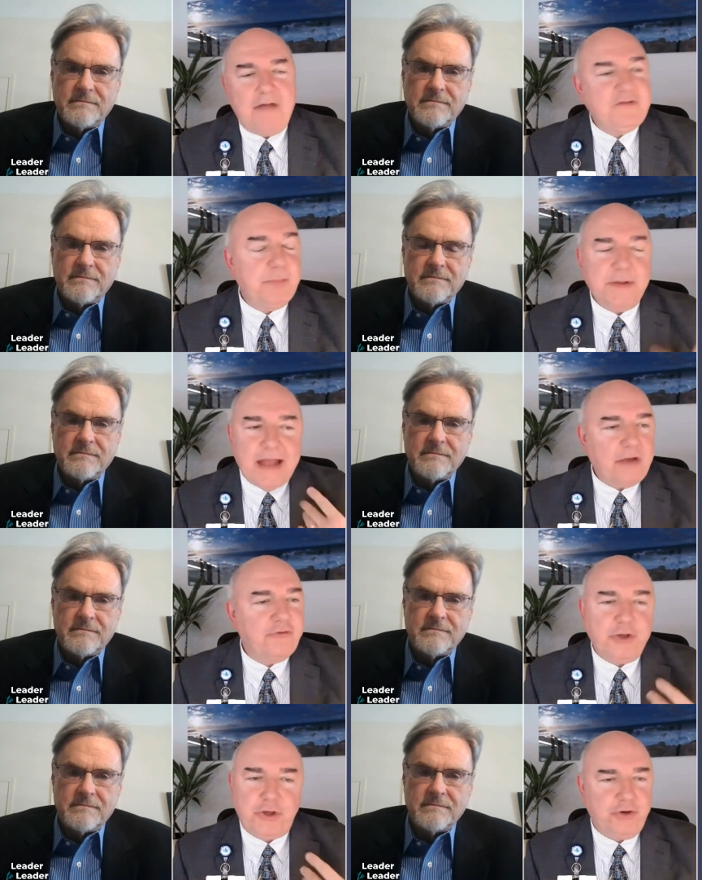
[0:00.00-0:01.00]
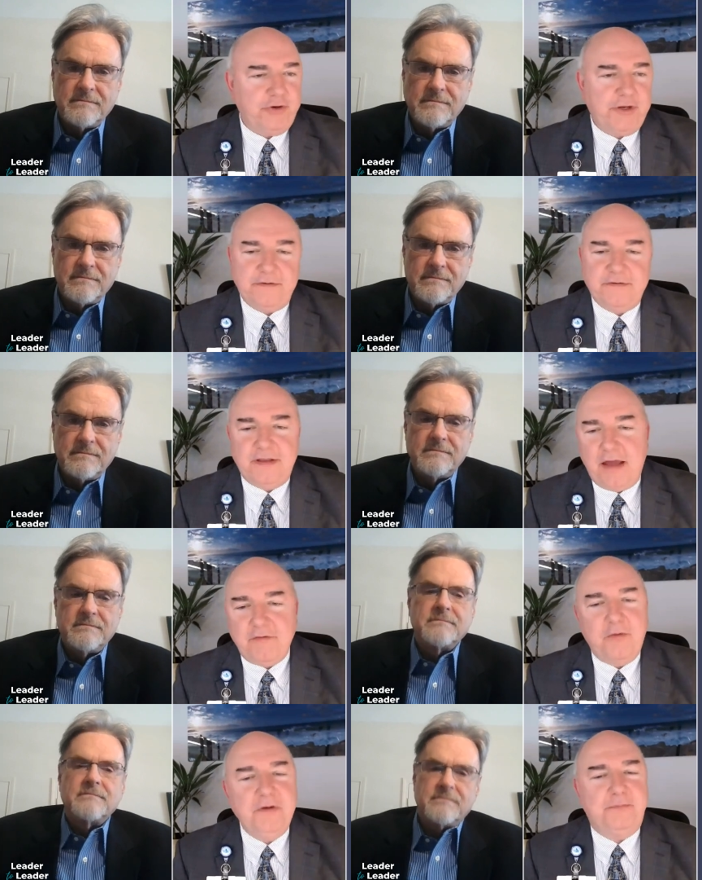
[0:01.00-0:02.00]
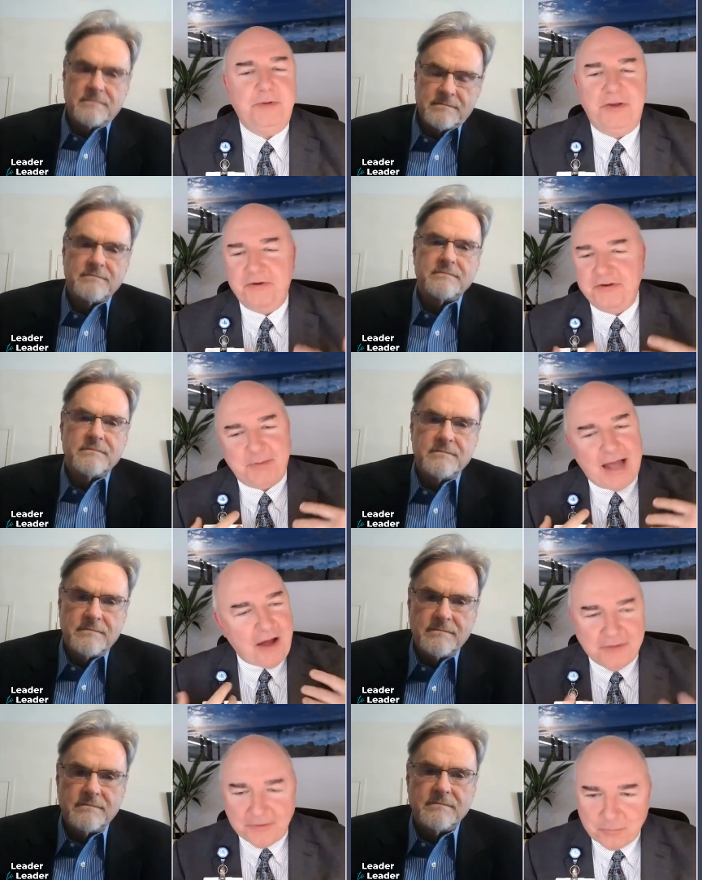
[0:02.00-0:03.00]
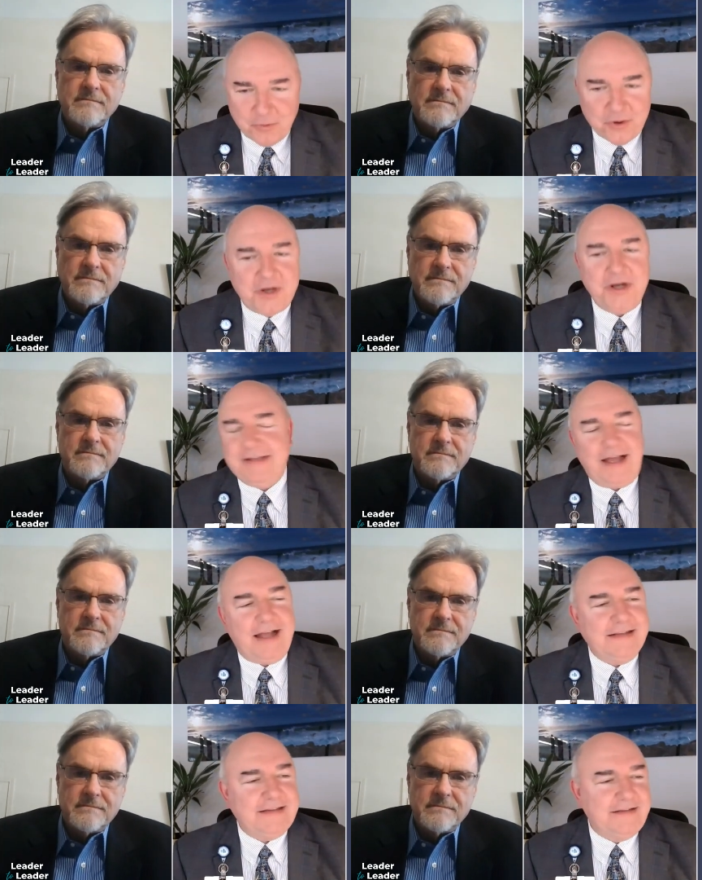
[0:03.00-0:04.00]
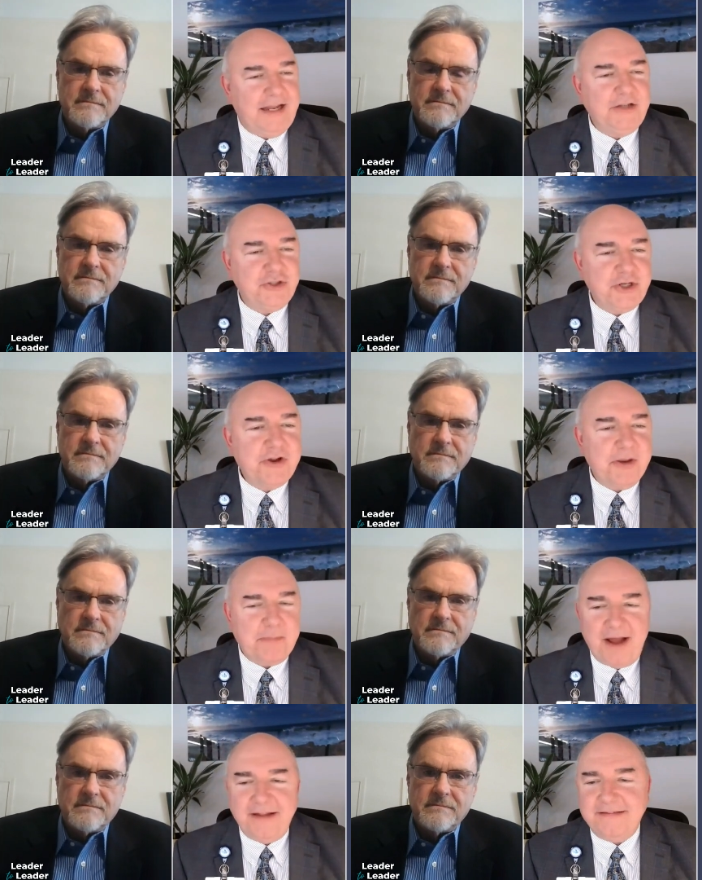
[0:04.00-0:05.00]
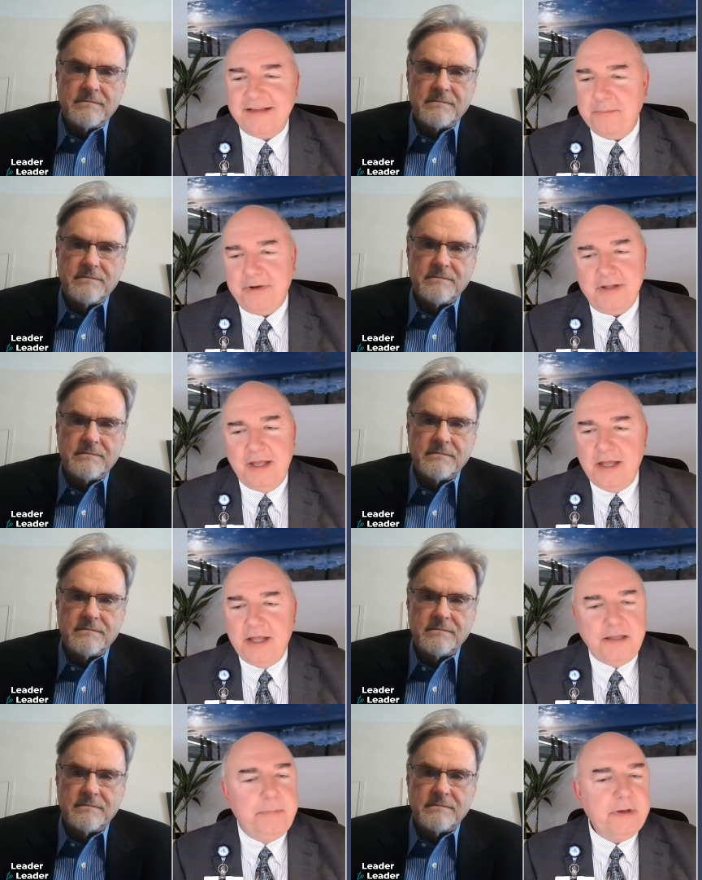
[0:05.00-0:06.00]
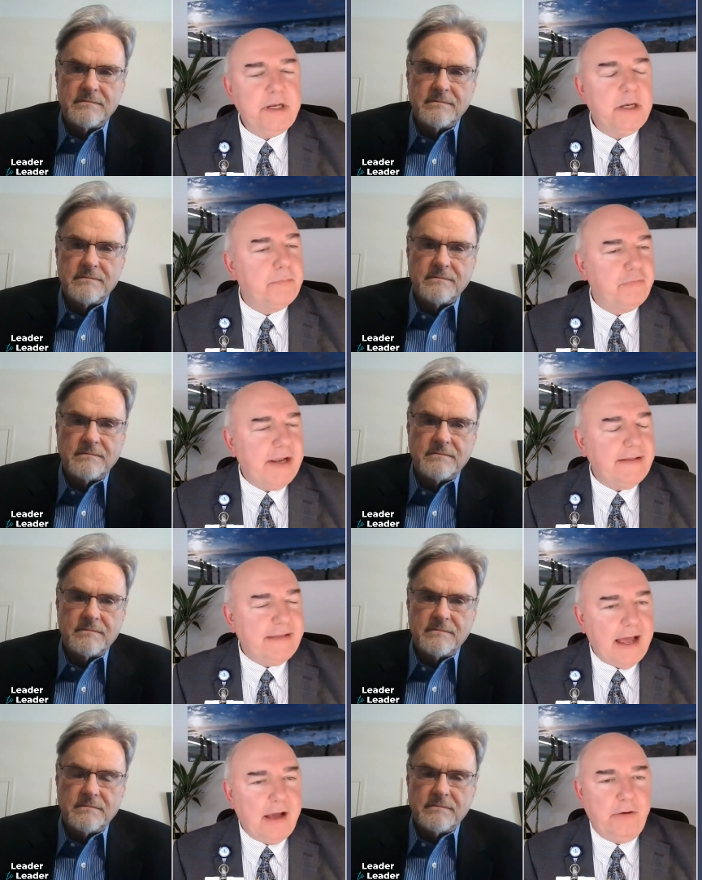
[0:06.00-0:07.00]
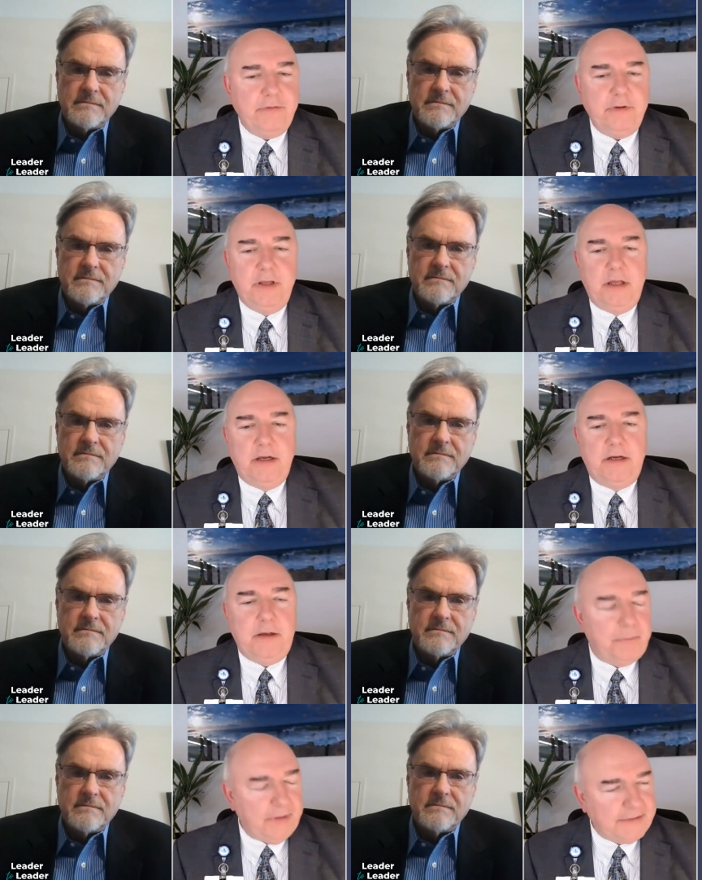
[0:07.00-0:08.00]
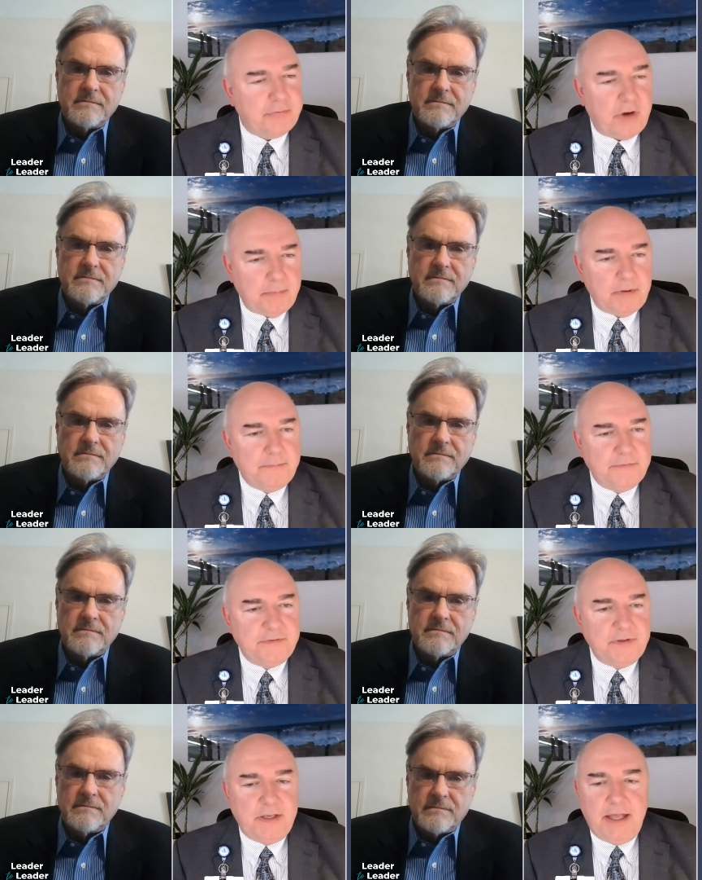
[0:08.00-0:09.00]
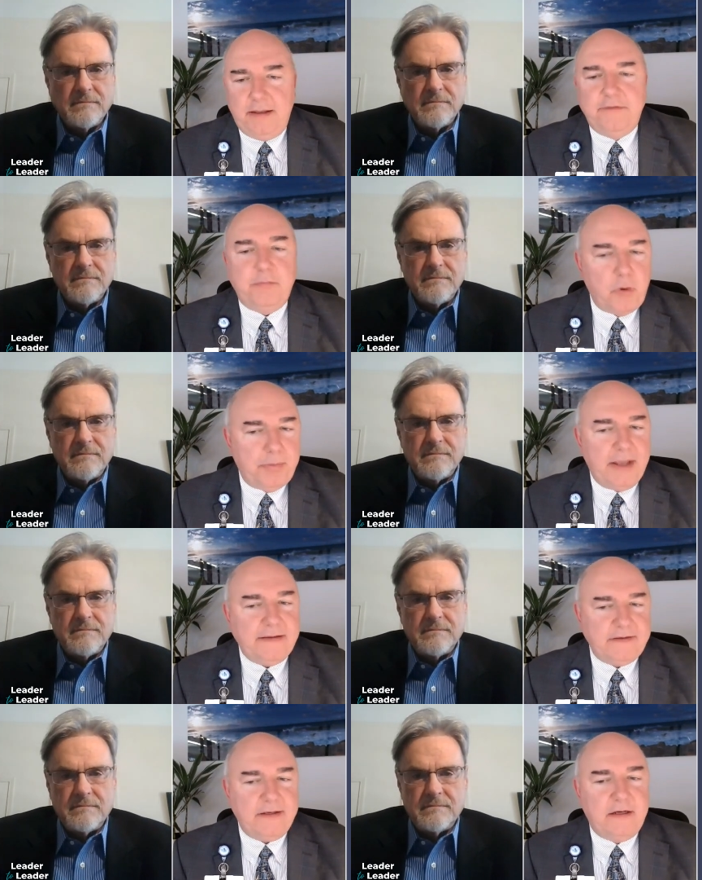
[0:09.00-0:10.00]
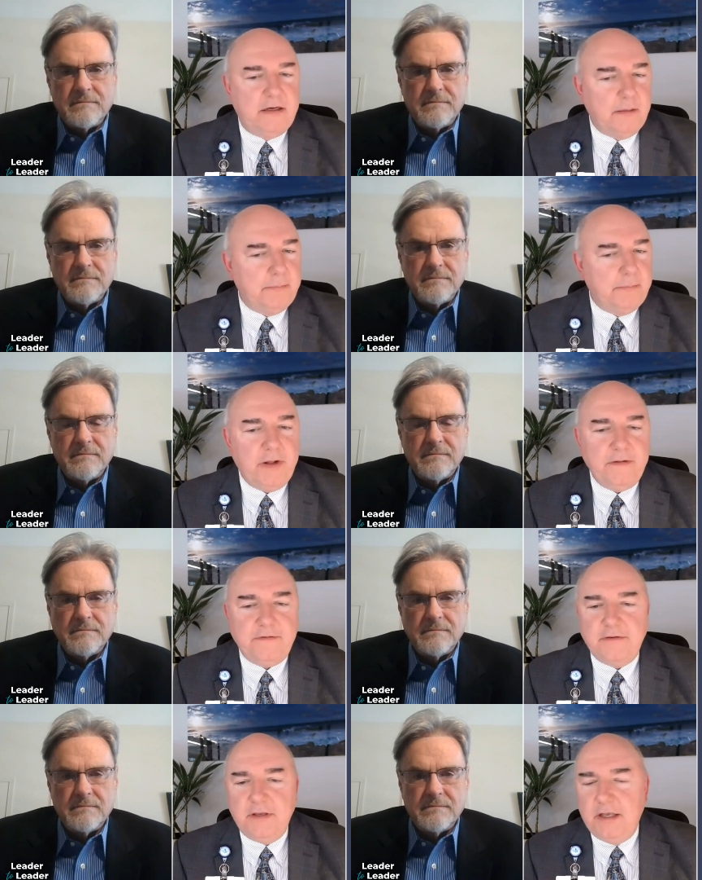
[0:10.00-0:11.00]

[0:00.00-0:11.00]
Speaker 1: I've just been naturally curious. I've always been curious about how things work. I guess it's an engineering mindset, but the ability to break down complex problems into more basic components.